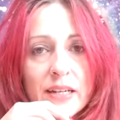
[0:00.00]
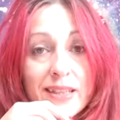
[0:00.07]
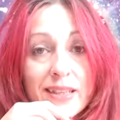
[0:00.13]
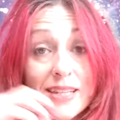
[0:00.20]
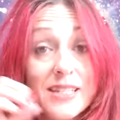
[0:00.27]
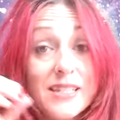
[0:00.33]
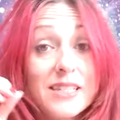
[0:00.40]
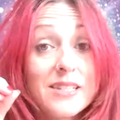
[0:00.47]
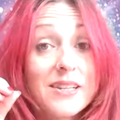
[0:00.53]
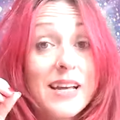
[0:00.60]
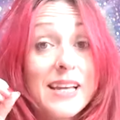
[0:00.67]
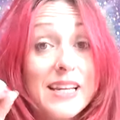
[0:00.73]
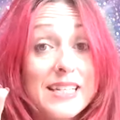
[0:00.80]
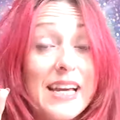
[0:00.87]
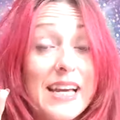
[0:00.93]
this
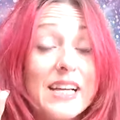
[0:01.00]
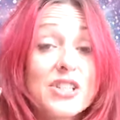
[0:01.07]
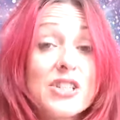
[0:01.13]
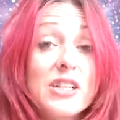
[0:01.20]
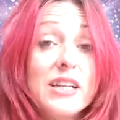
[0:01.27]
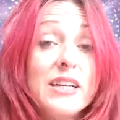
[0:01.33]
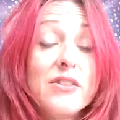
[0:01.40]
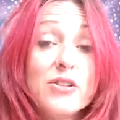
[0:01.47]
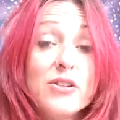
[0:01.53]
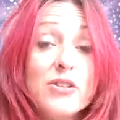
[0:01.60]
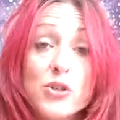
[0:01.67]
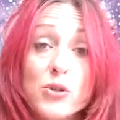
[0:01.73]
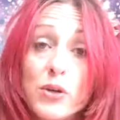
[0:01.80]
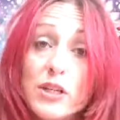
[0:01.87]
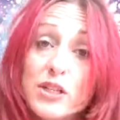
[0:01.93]
is actually the
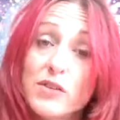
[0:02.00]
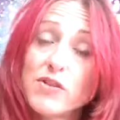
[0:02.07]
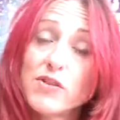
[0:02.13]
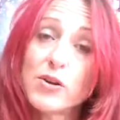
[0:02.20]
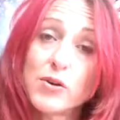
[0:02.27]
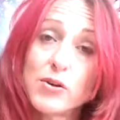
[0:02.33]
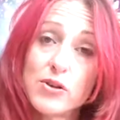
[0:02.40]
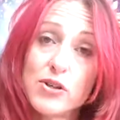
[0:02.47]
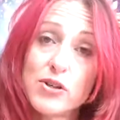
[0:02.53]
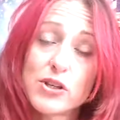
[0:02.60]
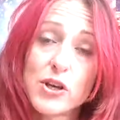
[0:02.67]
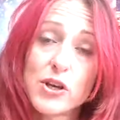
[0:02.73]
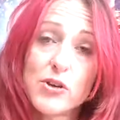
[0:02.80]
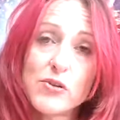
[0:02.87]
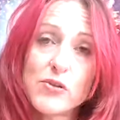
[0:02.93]
choice of the conscious
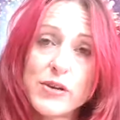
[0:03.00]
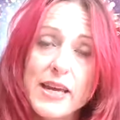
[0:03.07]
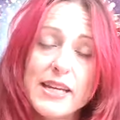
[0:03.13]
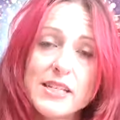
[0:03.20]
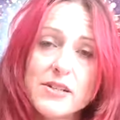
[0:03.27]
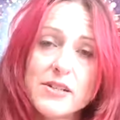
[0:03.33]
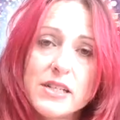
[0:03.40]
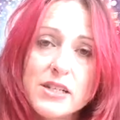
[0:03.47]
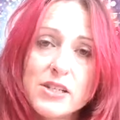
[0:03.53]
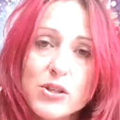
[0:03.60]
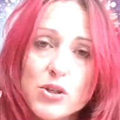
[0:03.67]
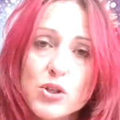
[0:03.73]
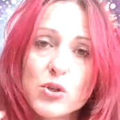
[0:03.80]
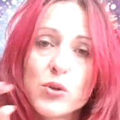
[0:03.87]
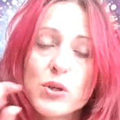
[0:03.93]
co creator. It is
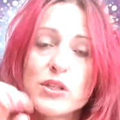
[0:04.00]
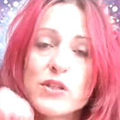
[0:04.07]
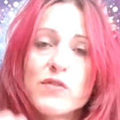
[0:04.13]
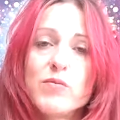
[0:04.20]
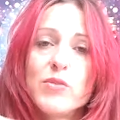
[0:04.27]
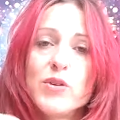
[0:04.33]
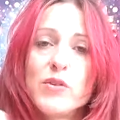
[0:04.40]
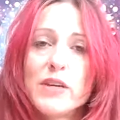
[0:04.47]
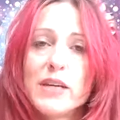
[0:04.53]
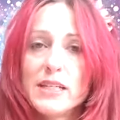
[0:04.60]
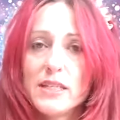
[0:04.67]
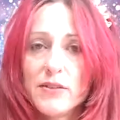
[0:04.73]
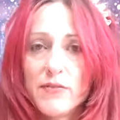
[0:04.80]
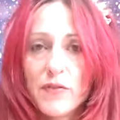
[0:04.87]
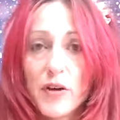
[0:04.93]
the choice of moving
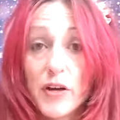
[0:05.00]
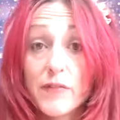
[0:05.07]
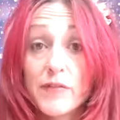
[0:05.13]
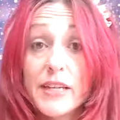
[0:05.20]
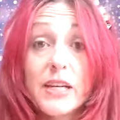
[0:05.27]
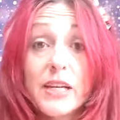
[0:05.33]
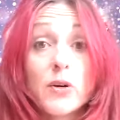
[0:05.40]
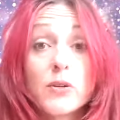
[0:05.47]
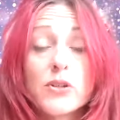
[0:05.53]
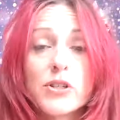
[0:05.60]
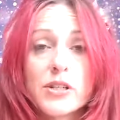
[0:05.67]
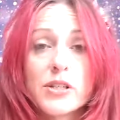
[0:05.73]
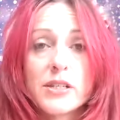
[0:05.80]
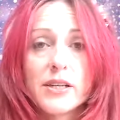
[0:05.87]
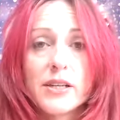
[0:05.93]
into 5D
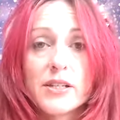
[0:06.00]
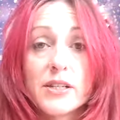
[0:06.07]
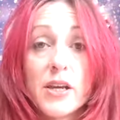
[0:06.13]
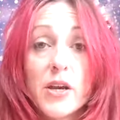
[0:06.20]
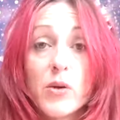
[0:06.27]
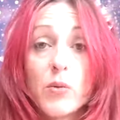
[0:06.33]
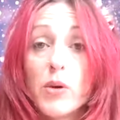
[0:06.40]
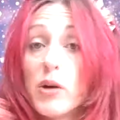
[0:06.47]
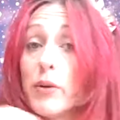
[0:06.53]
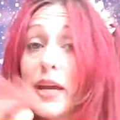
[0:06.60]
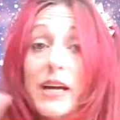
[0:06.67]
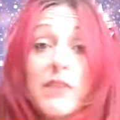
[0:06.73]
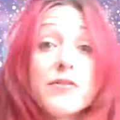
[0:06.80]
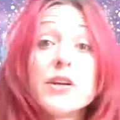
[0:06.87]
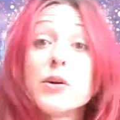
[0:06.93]
consciousness, where we
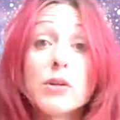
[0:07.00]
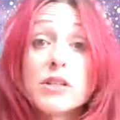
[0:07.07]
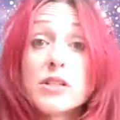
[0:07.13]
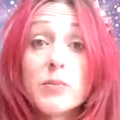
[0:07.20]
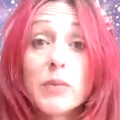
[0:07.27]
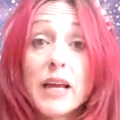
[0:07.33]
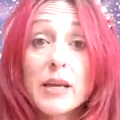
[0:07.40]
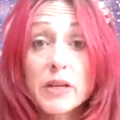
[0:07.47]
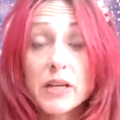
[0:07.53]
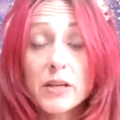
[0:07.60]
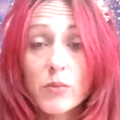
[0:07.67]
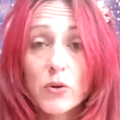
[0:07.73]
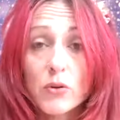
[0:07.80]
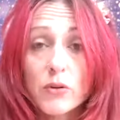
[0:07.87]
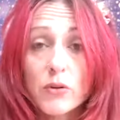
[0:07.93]
have no one to blame
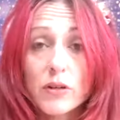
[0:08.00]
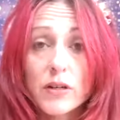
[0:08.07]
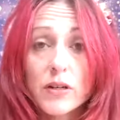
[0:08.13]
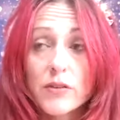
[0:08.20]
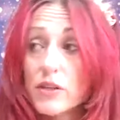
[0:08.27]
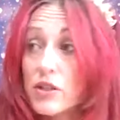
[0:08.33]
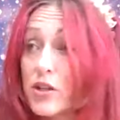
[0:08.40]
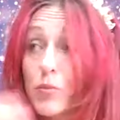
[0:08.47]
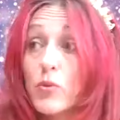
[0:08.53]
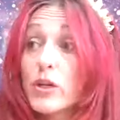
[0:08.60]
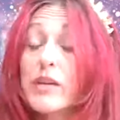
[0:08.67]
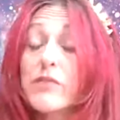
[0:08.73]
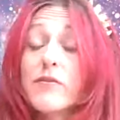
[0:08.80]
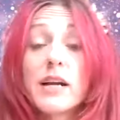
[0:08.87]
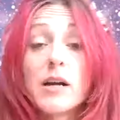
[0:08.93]
anymore. There's no more
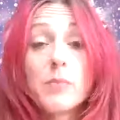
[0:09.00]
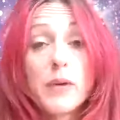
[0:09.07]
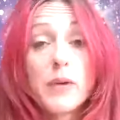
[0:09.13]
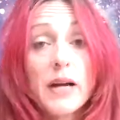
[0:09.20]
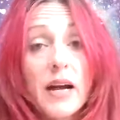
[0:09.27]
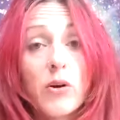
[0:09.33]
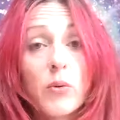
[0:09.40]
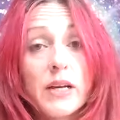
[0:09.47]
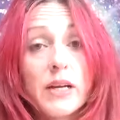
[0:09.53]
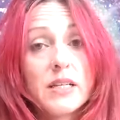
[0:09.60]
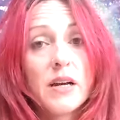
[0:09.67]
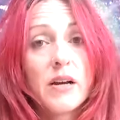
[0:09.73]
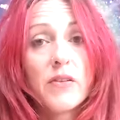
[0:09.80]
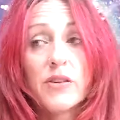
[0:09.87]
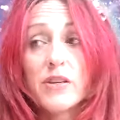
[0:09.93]
giving our power away
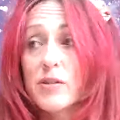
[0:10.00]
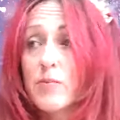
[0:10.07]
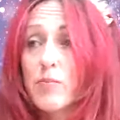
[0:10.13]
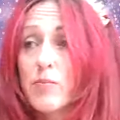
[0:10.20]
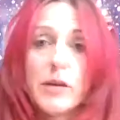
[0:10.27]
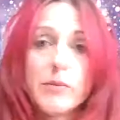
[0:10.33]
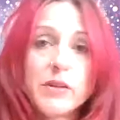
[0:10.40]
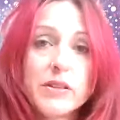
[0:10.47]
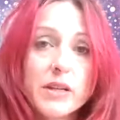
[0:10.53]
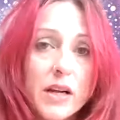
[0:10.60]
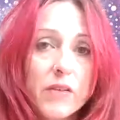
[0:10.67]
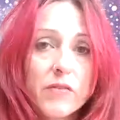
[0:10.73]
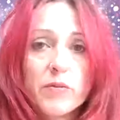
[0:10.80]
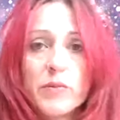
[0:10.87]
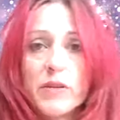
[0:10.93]
to others and blaming the
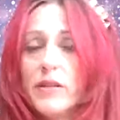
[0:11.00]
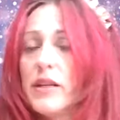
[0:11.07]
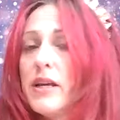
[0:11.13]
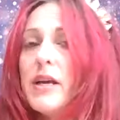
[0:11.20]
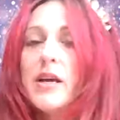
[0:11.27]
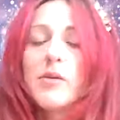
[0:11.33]
government,